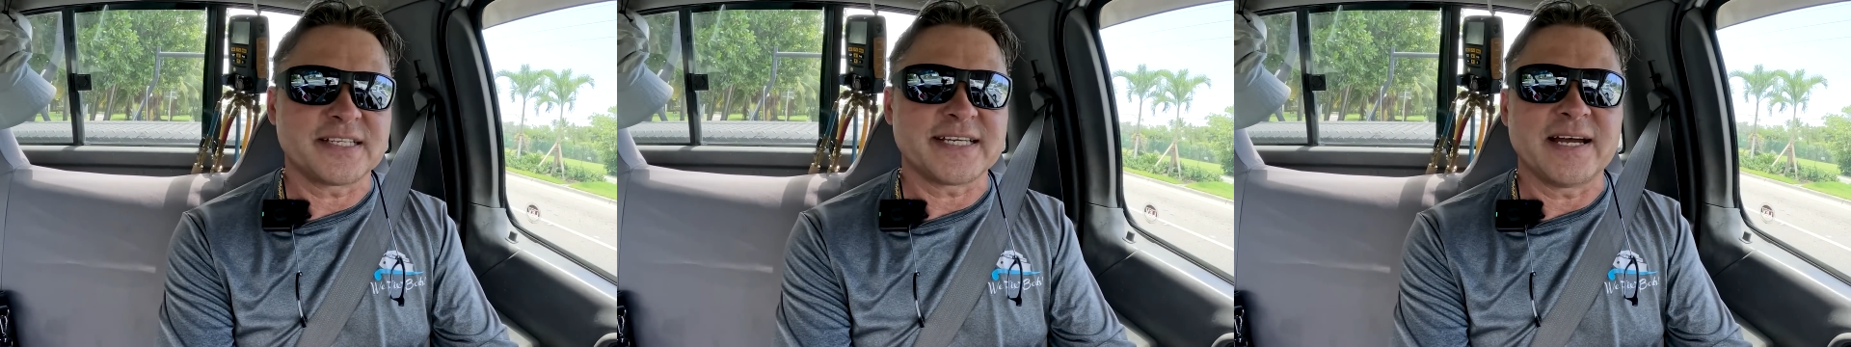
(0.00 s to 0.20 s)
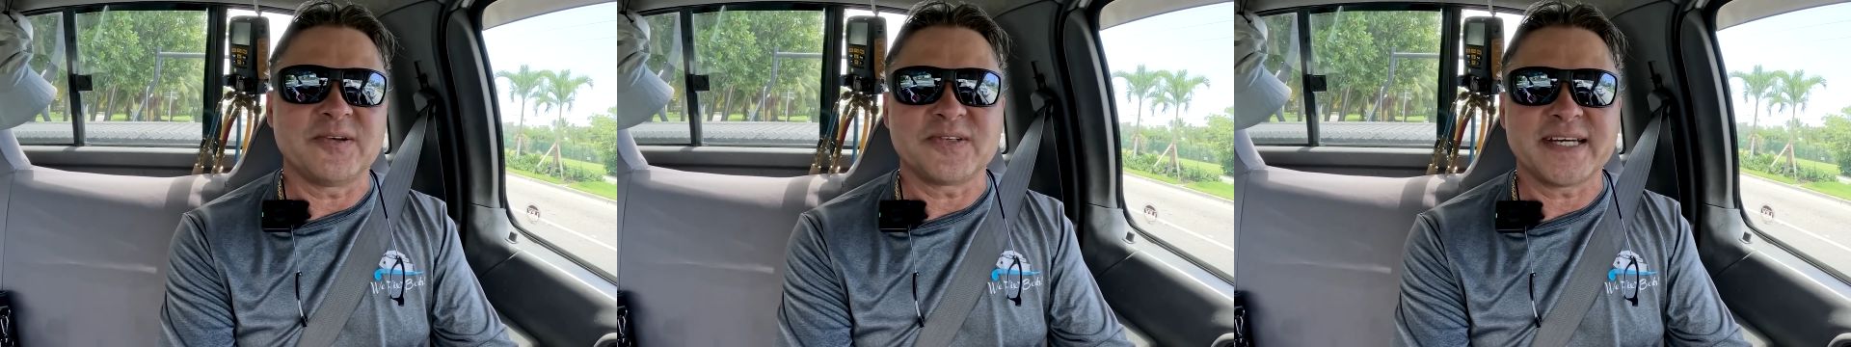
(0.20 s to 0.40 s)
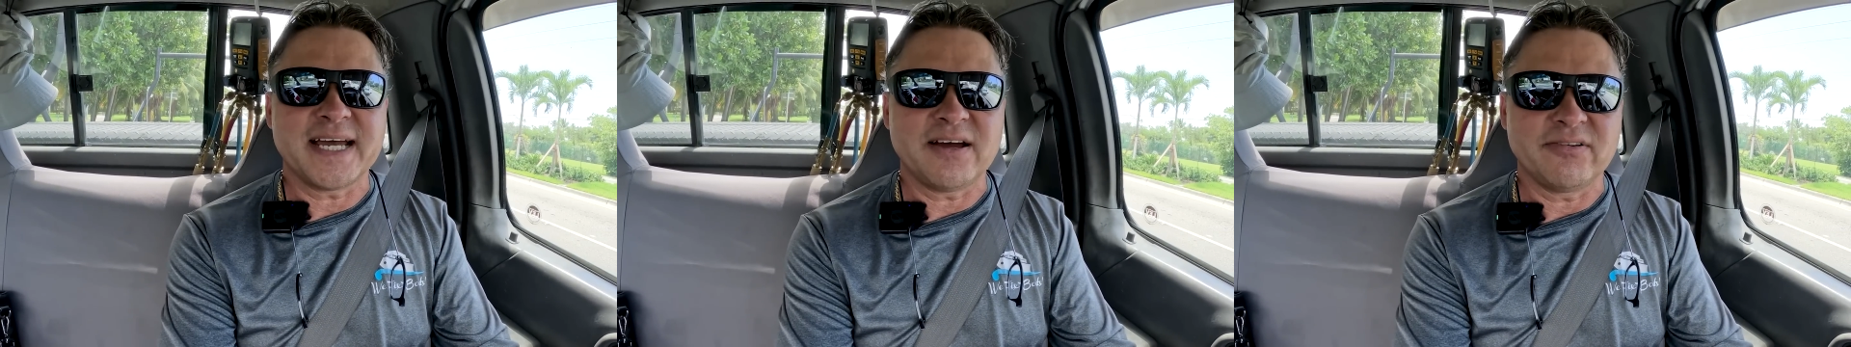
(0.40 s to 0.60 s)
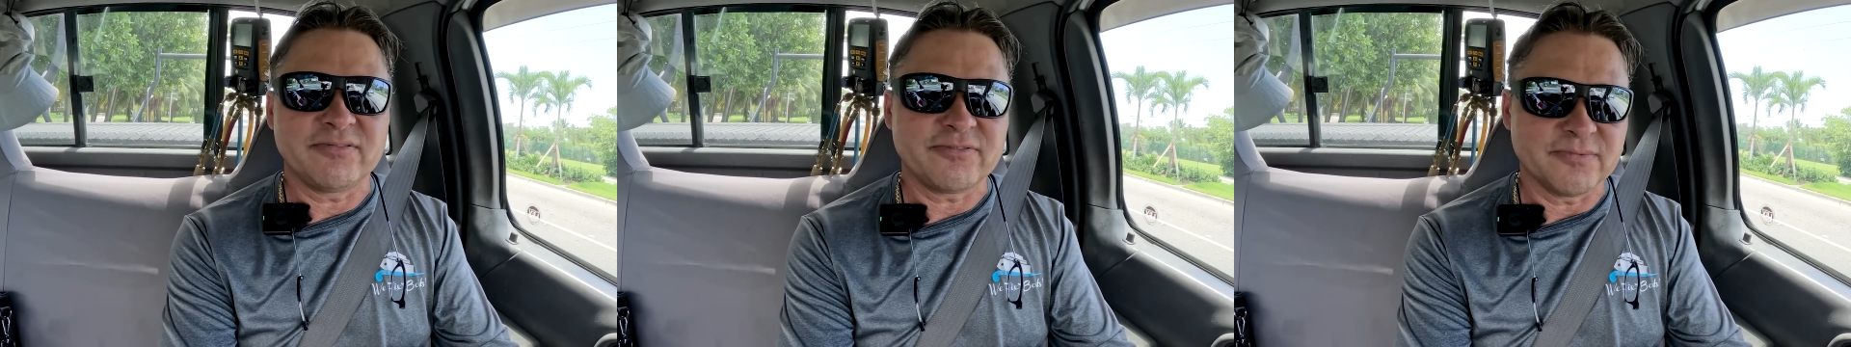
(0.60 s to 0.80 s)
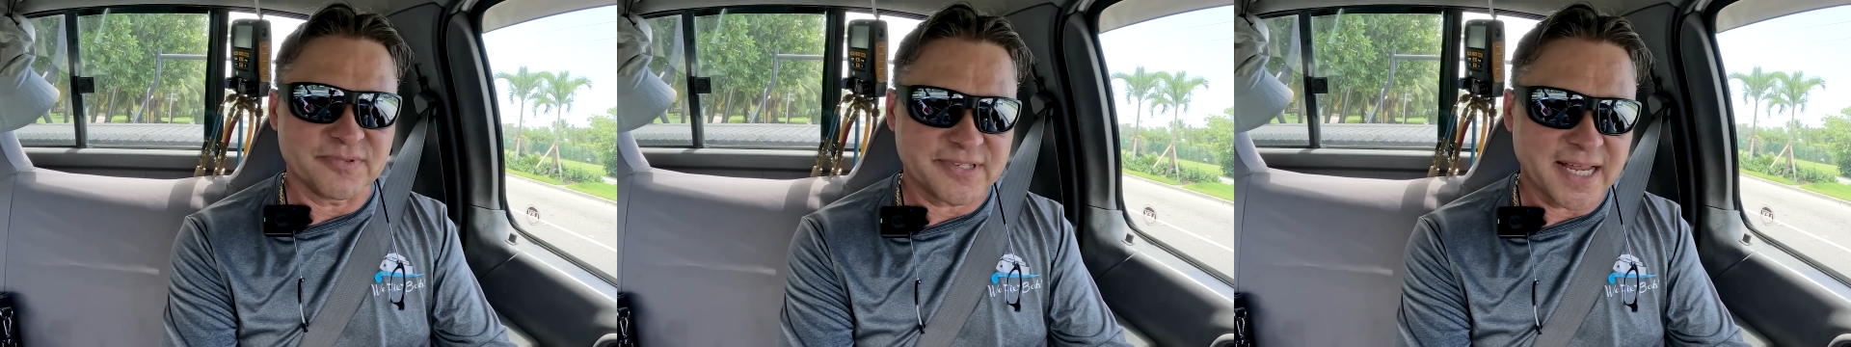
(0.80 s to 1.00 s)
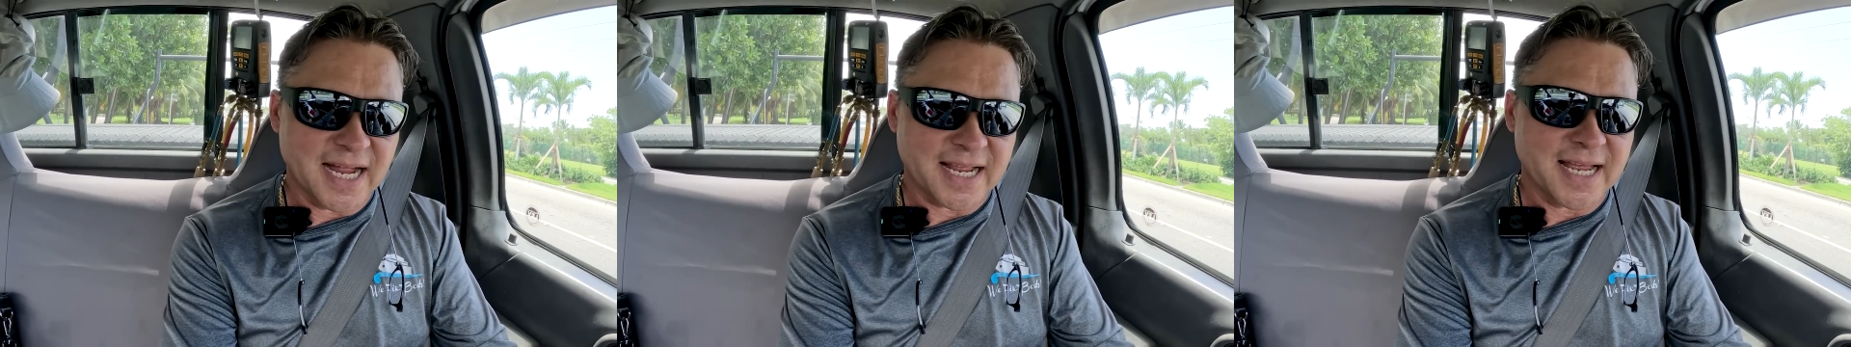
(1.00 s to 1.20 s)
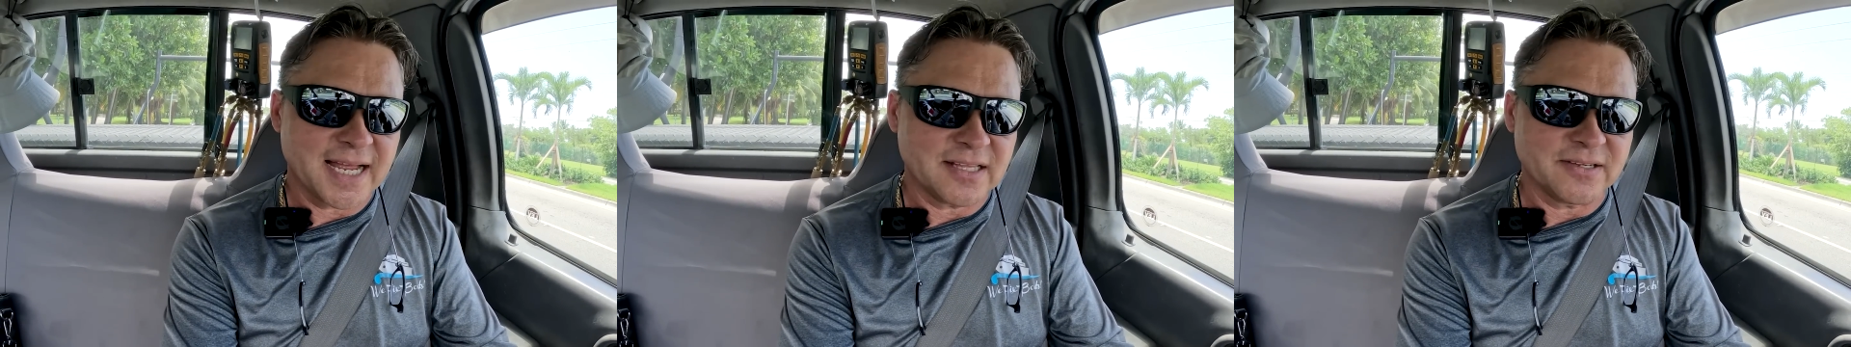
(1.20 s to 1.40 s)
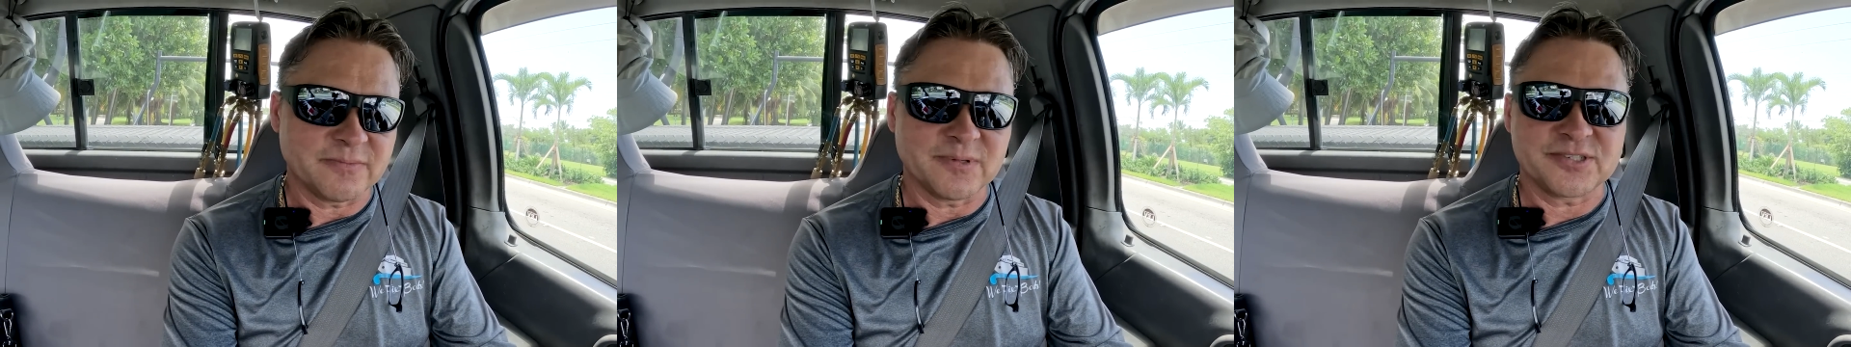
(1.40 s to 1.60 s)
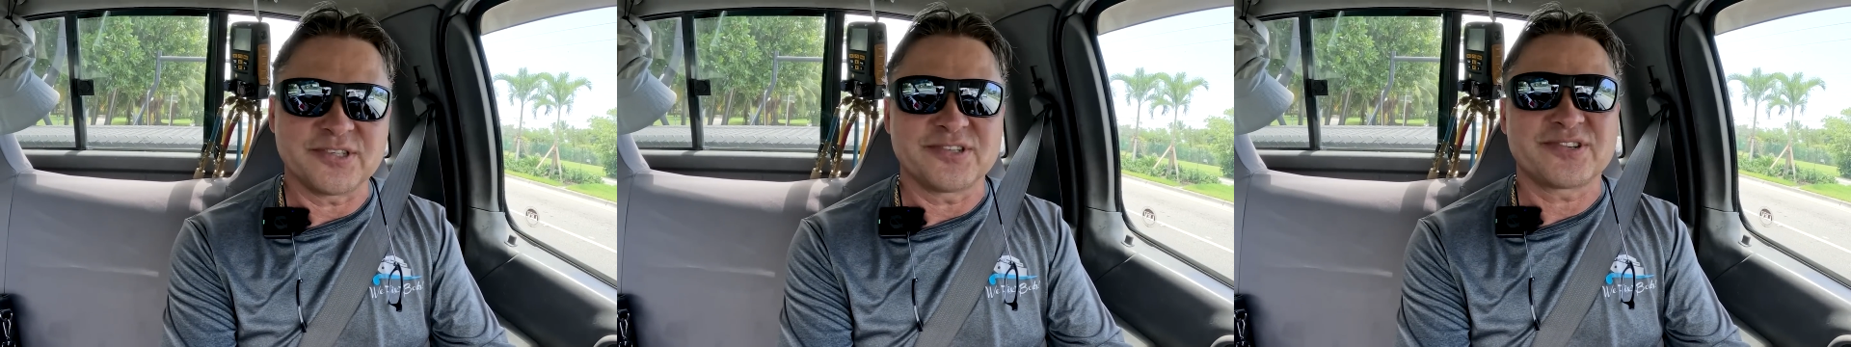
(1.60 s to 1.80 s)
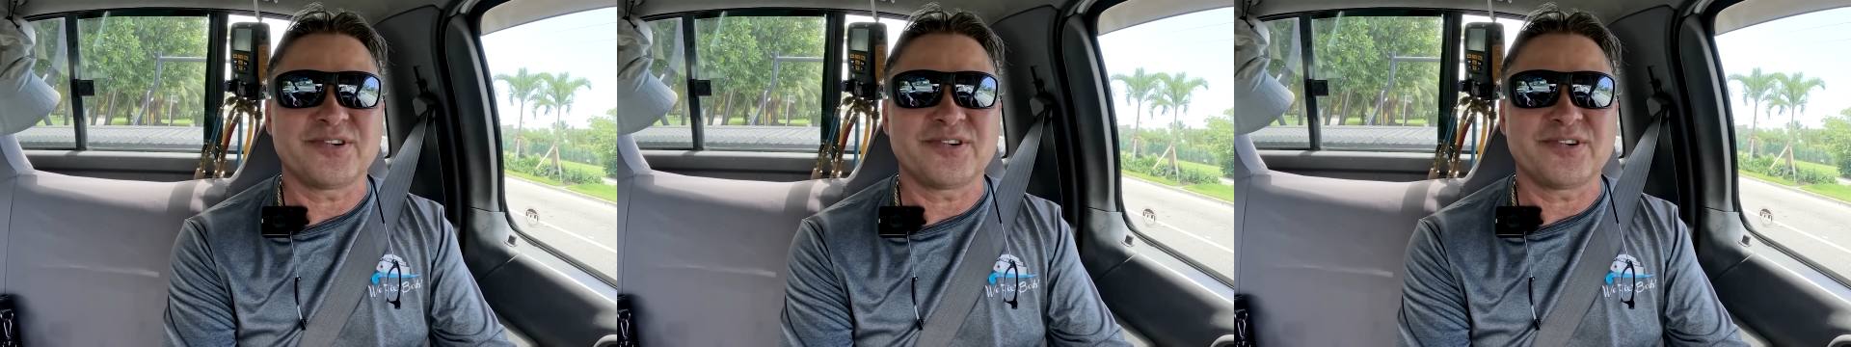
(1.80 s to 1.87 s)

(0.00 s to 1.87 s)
downtown from Stock Island, which is